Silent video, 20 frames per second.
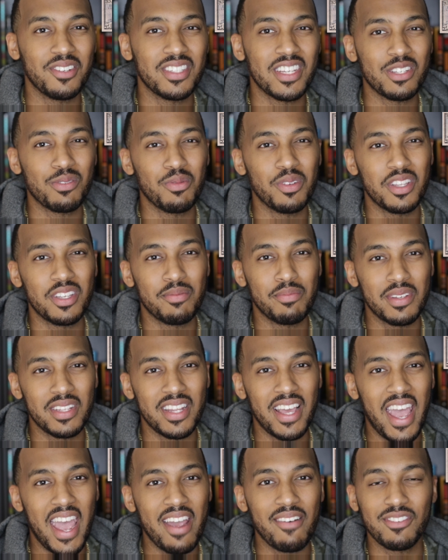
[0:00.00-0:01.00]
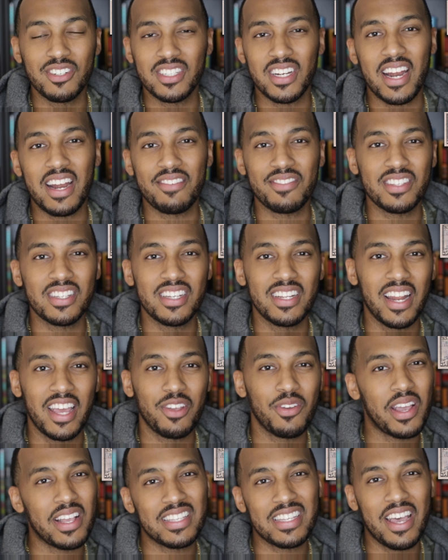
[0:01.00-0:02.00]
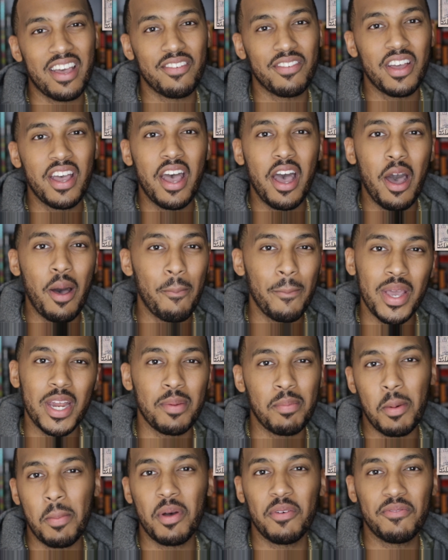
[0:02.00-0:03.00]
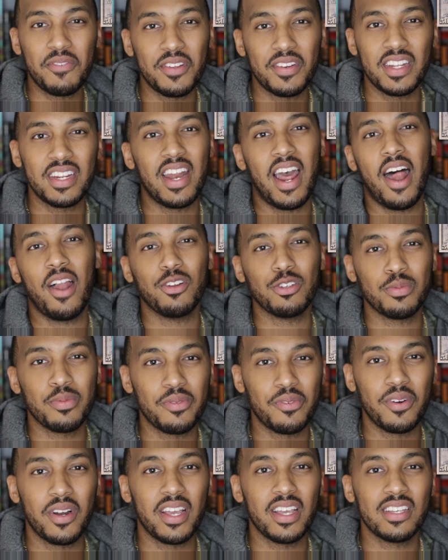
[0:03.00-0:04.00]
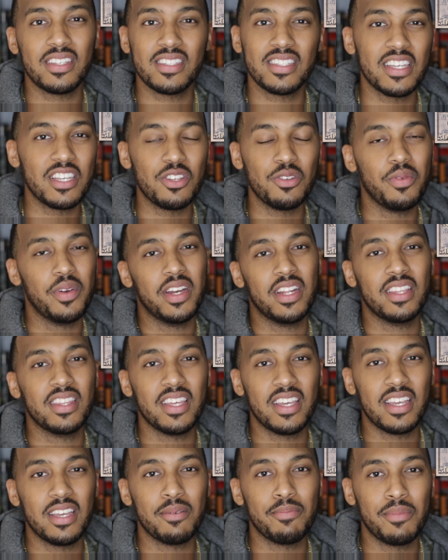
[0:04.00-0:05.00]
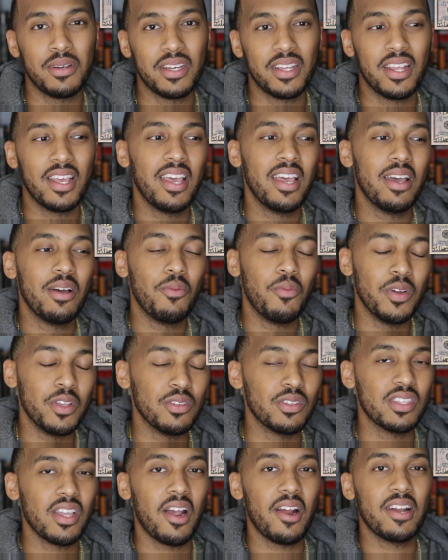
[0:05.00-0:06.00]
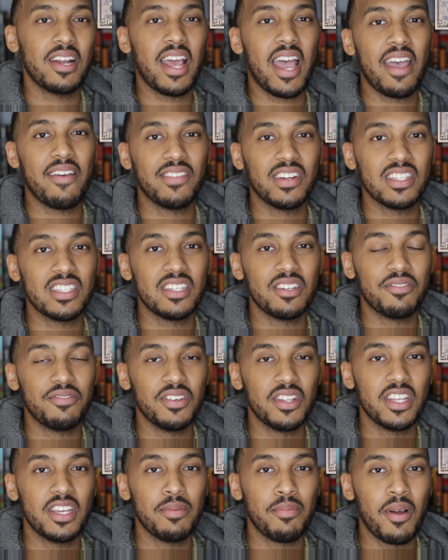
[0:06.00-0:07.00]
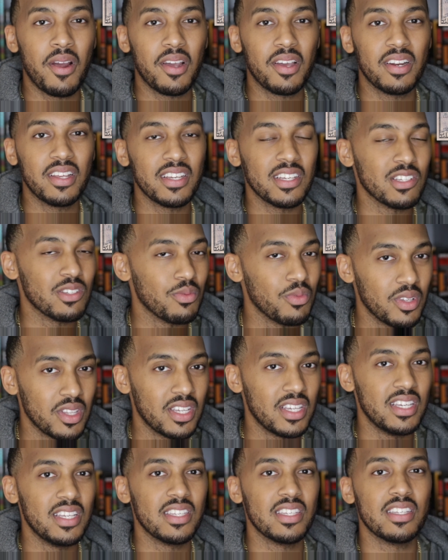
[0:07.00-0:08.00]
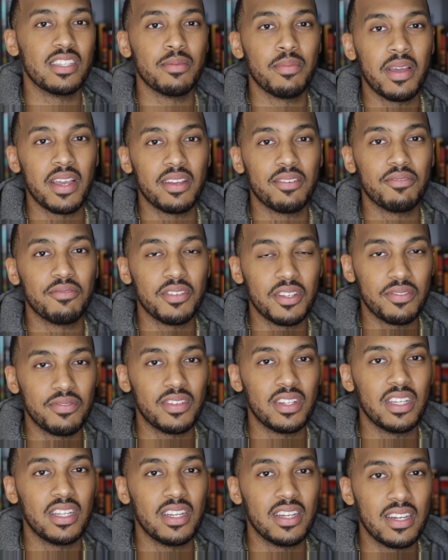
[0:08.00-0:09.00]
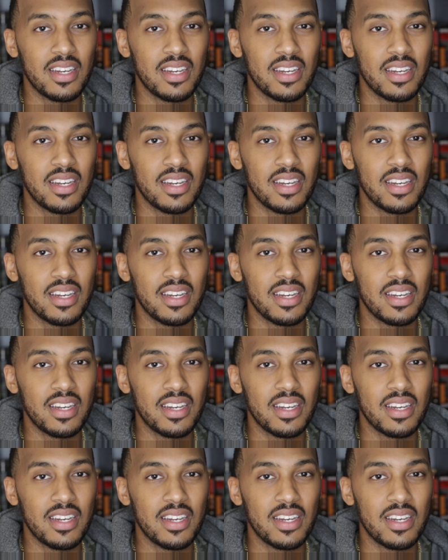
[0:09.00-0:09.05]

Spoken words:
That's really been the average that I've seen. Like, you have to have a minimum of $50 before they send you anything. But when you start diving into affiliate marketing, it's really easy to make $50.